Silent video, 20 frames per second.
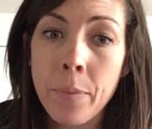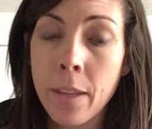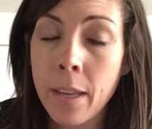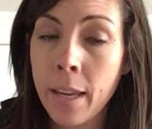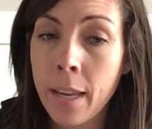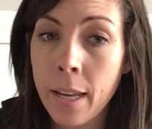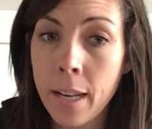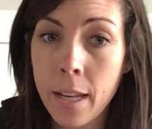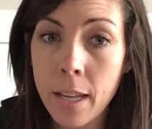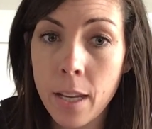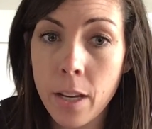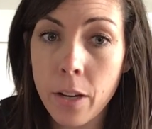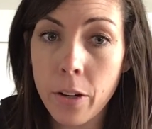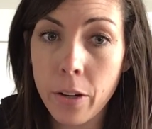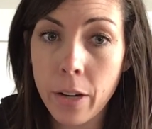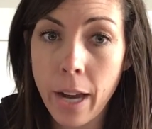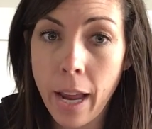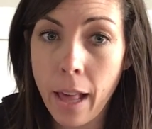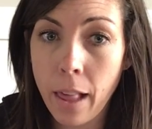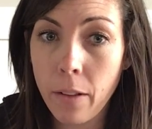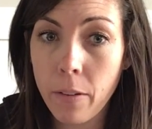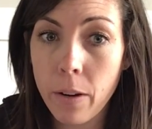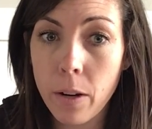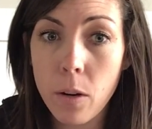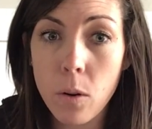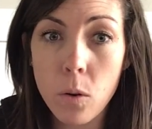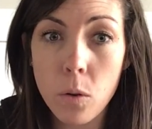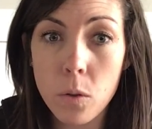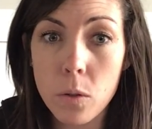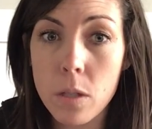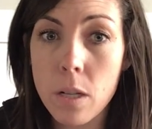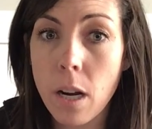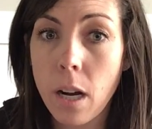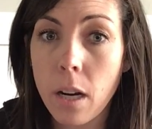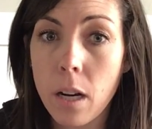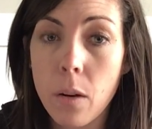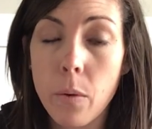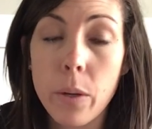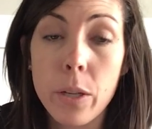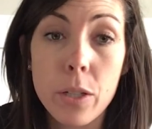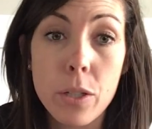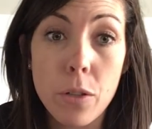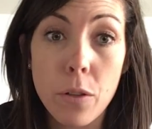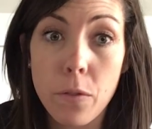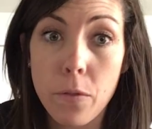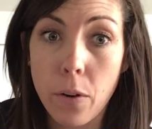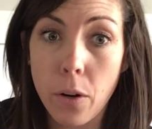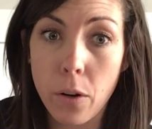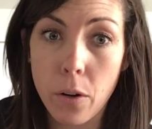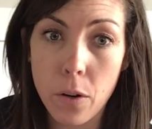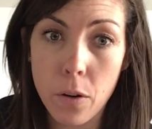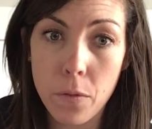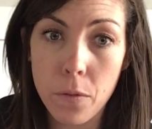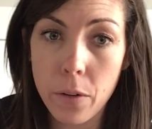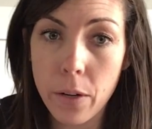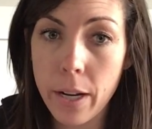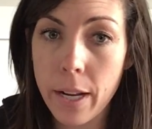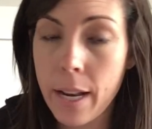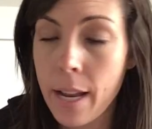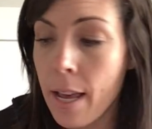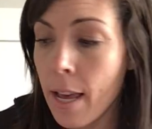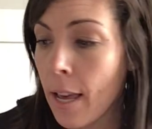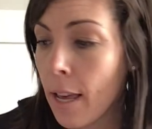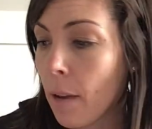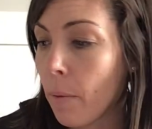hitting your calorie goals, not going too far over it.